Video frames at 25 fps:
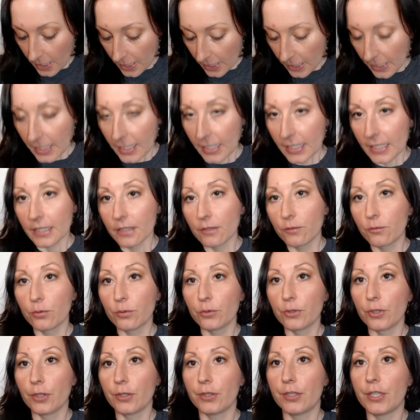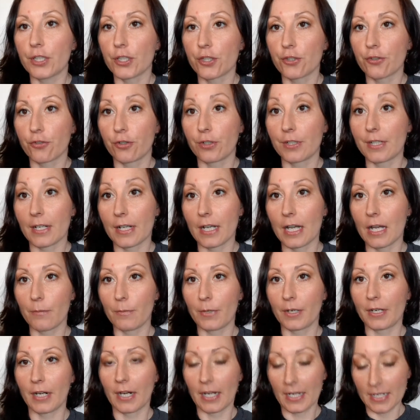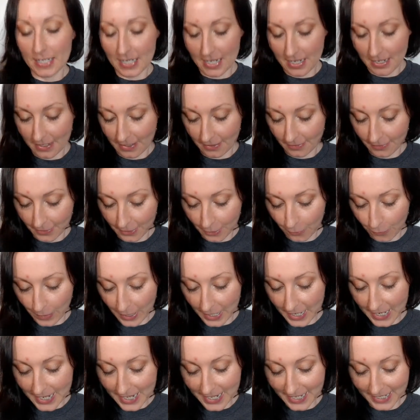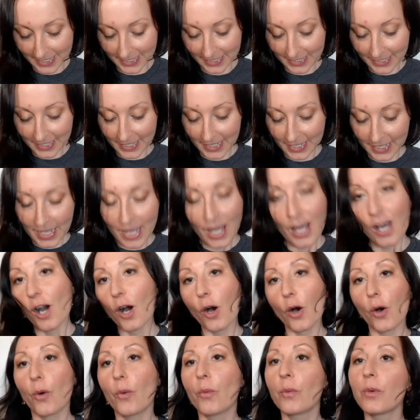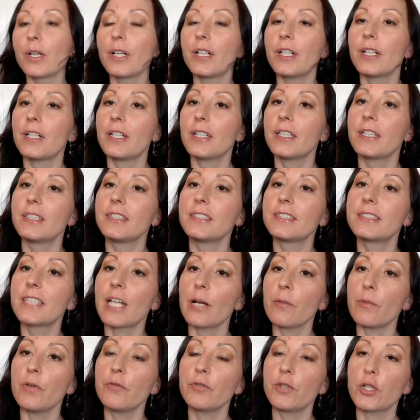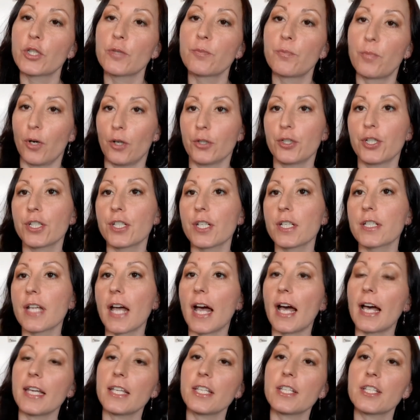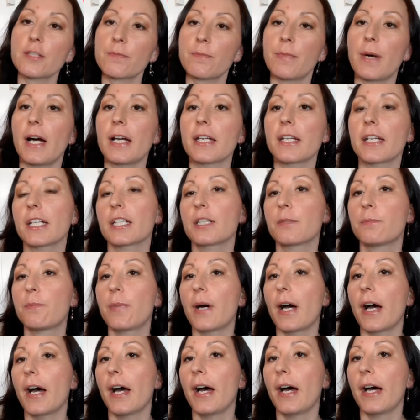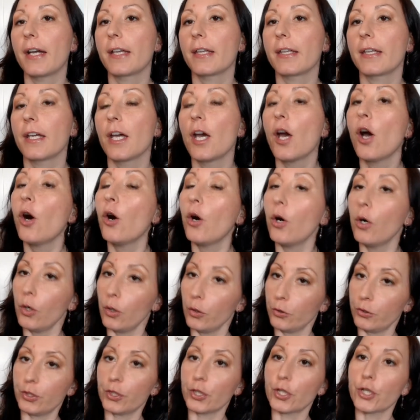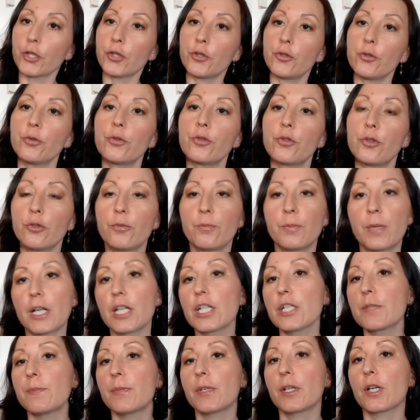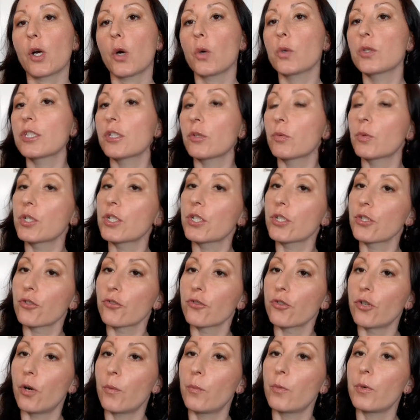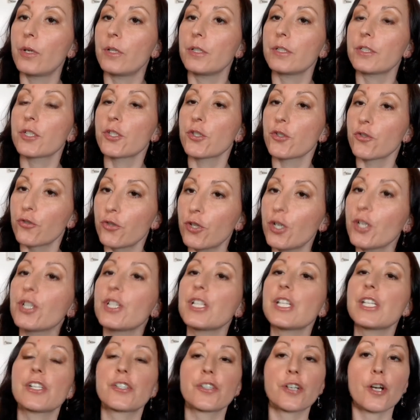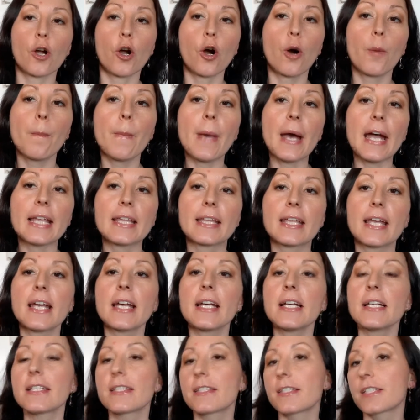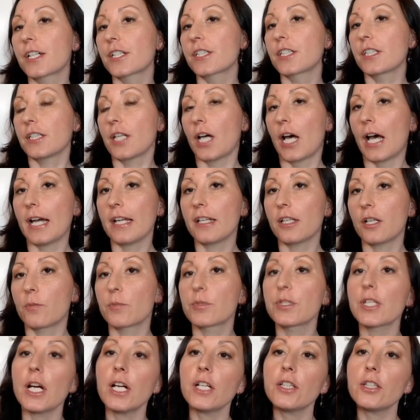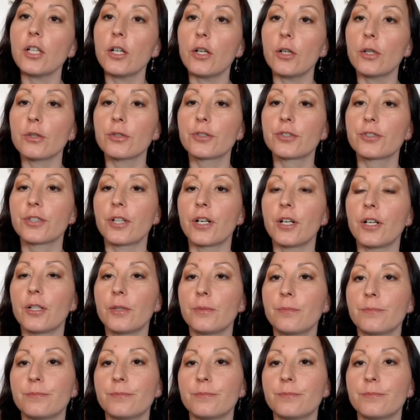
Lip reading: And do not destroy the camera on the way. Oh, some of those purchases are inspired by other YouTubers because they were strongly recommend certain items, and also